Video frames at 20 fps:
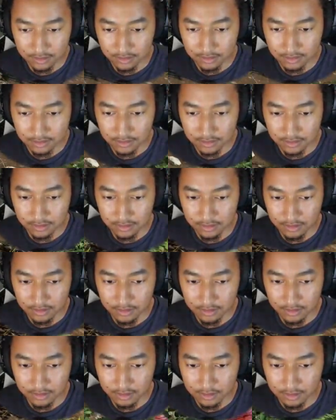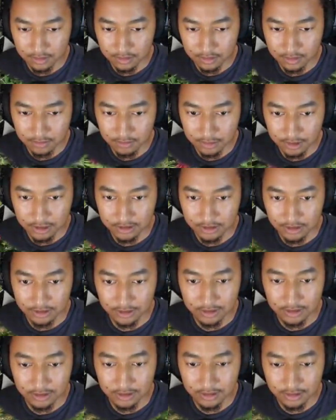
E on this shit? Press E.